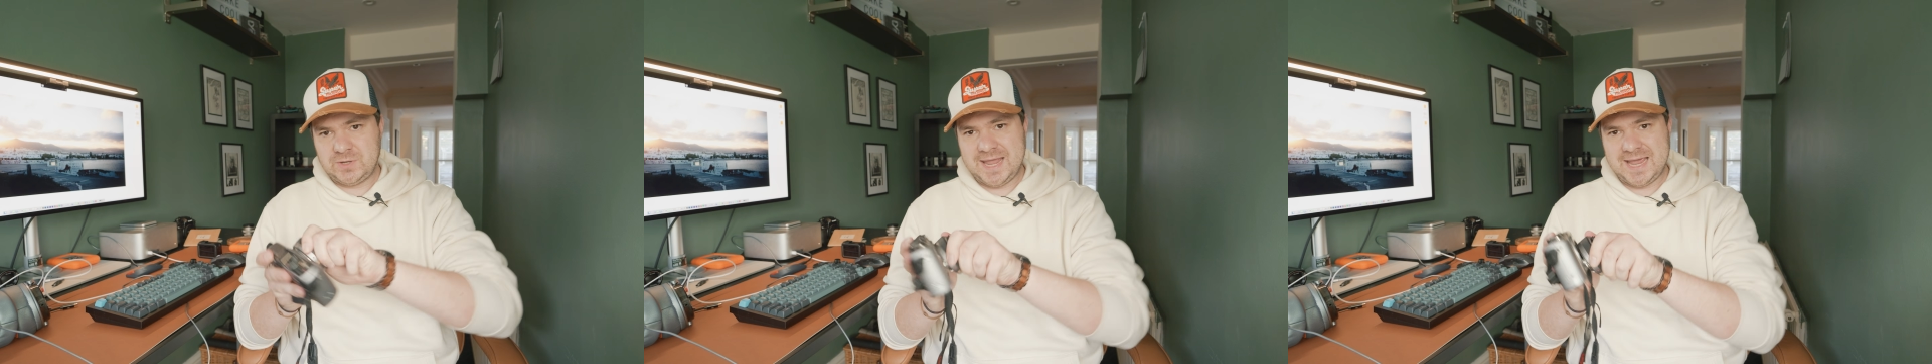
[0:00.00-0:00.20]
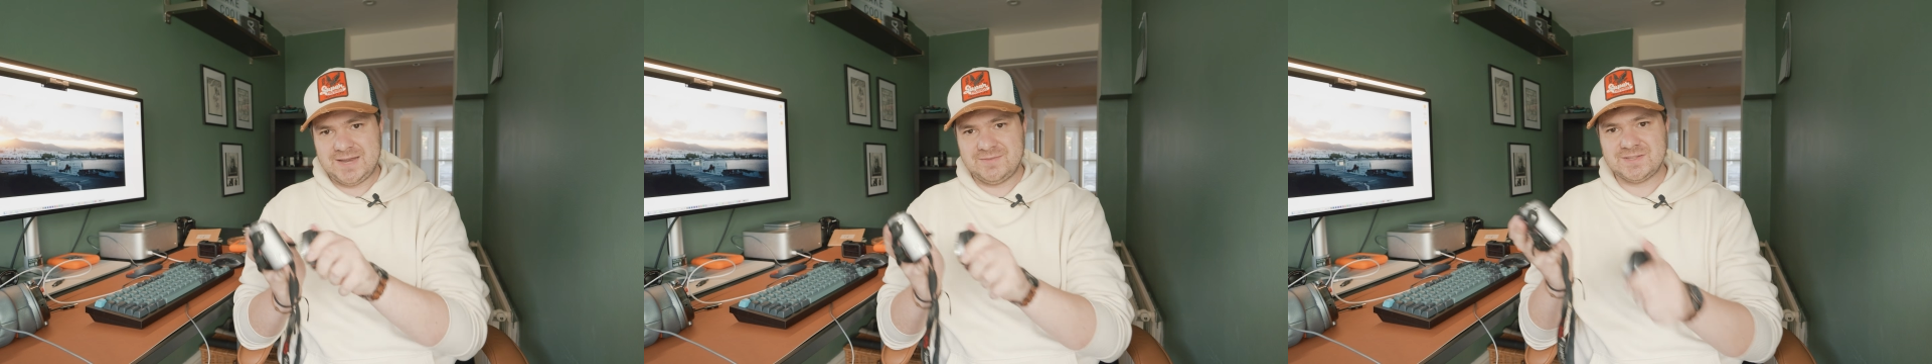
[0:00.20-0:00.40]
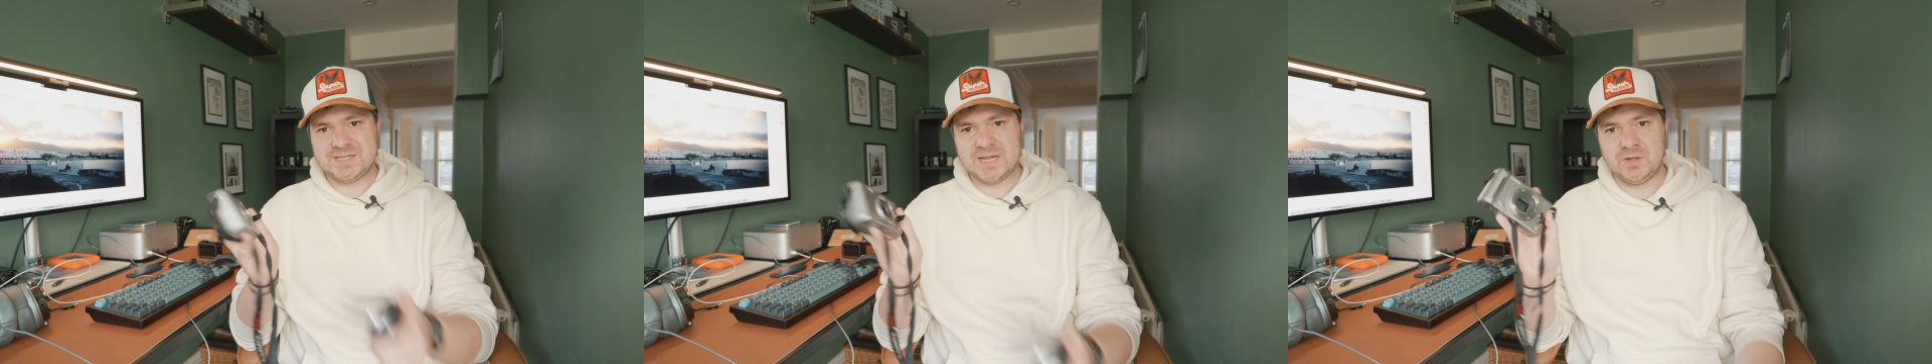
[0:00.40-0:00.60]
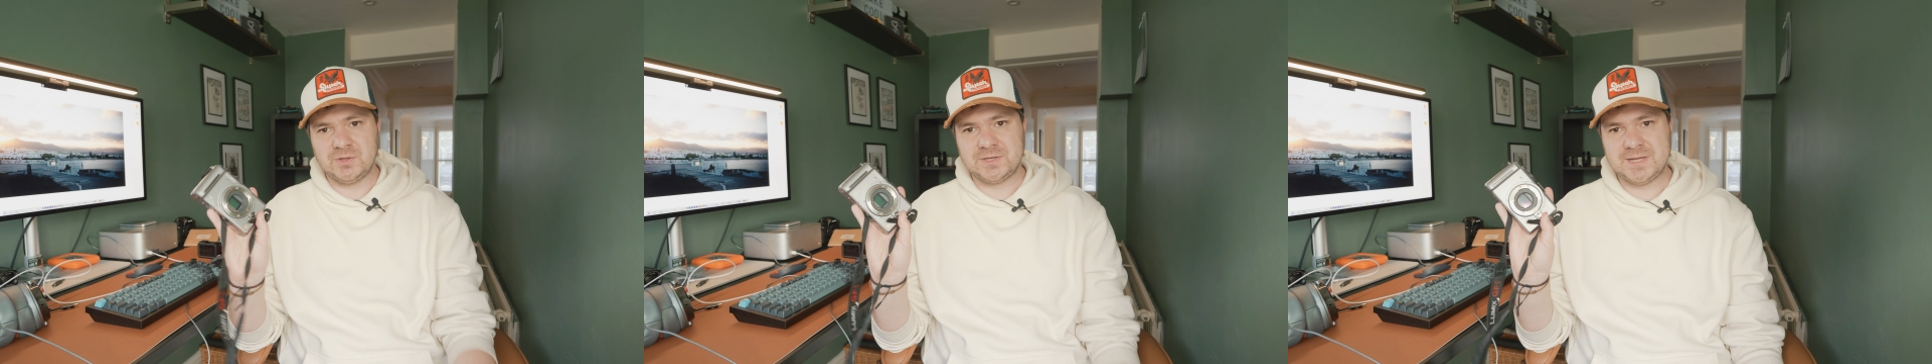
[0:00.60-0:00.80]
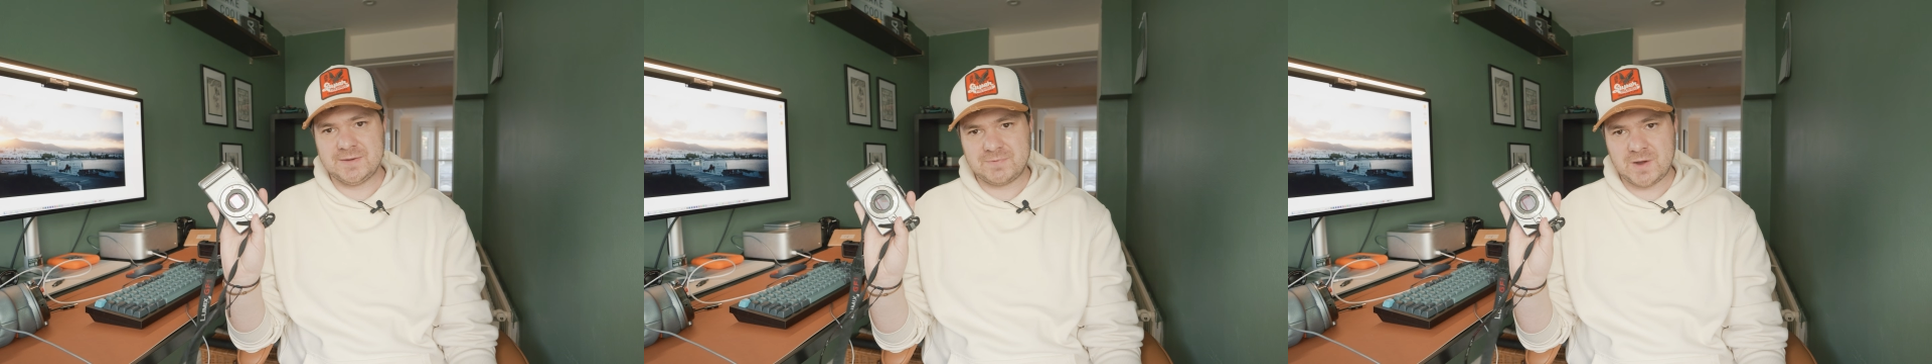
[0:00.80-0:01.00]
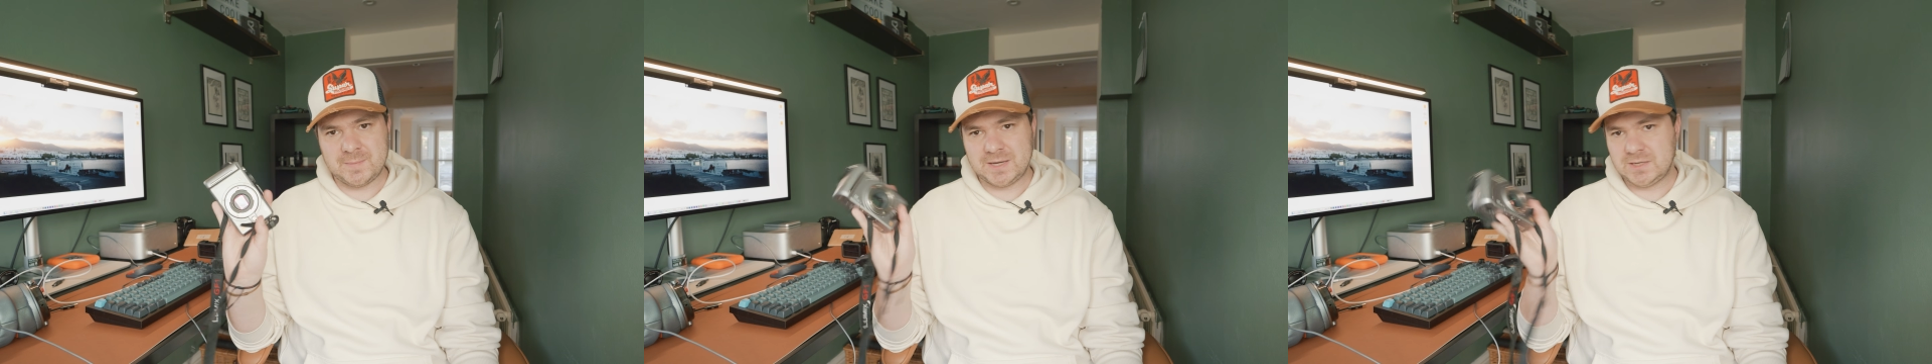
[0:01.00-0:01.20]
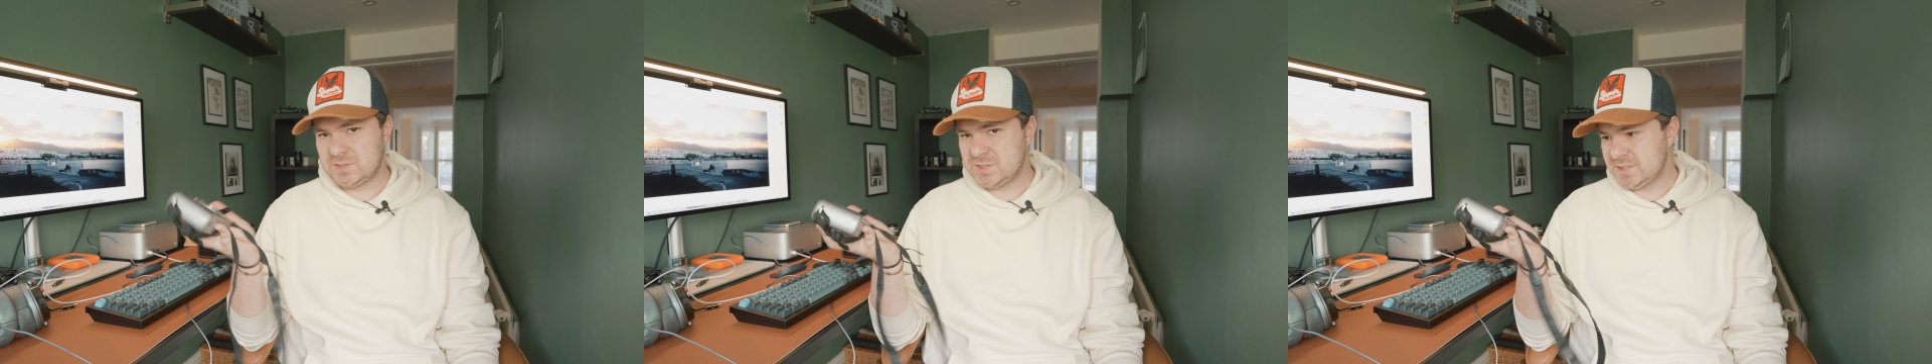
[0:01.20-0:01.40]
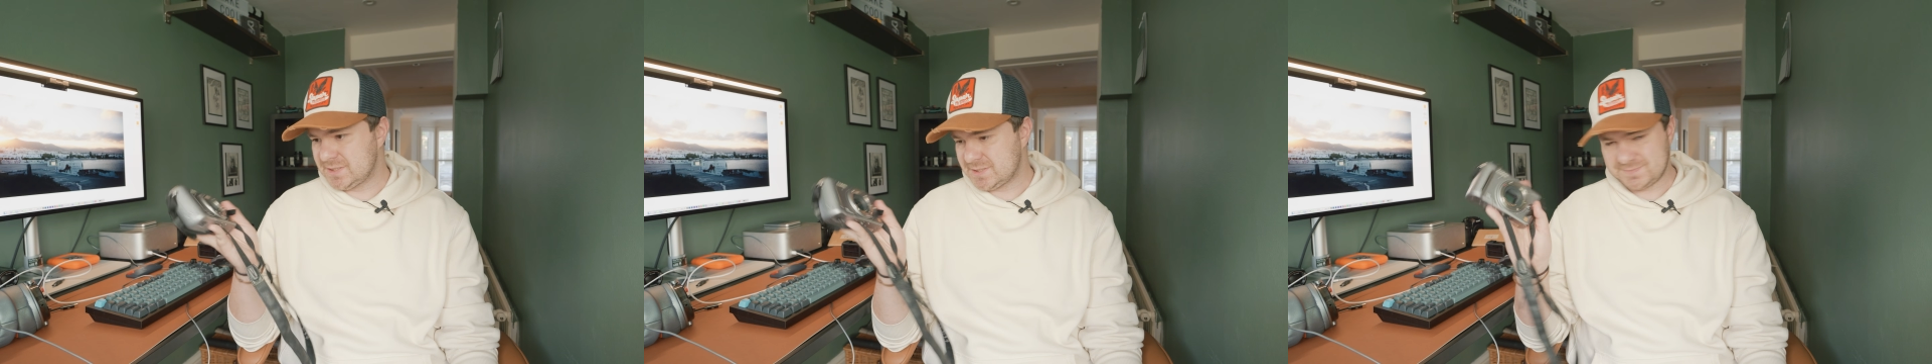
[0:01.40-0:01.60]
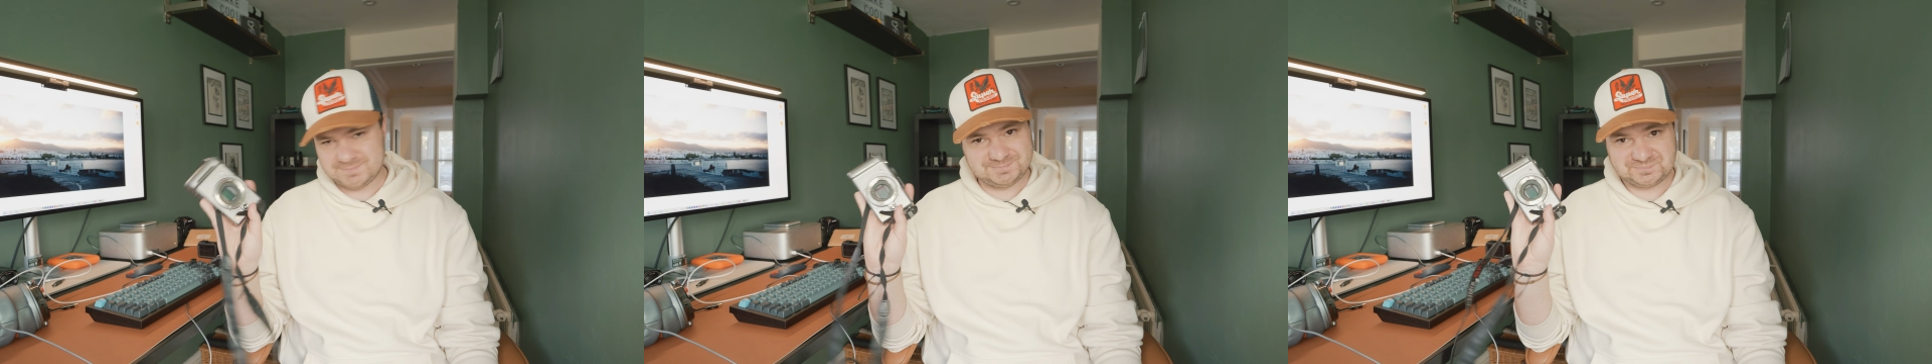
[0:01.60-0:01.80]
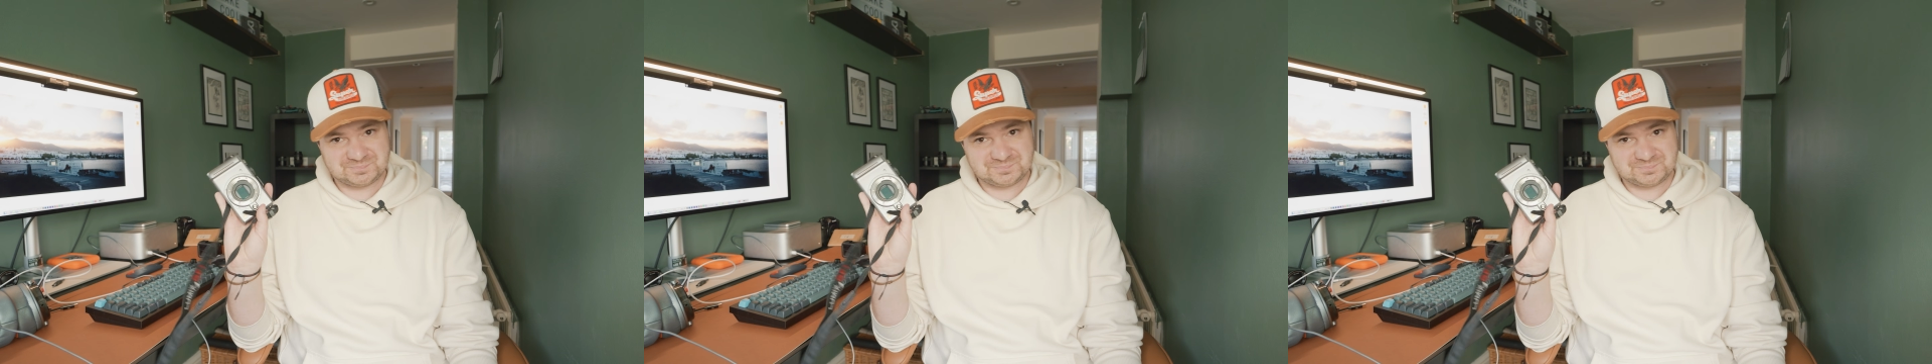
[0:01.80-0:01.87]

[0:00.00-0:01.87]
can't even tell the difference. Jesus.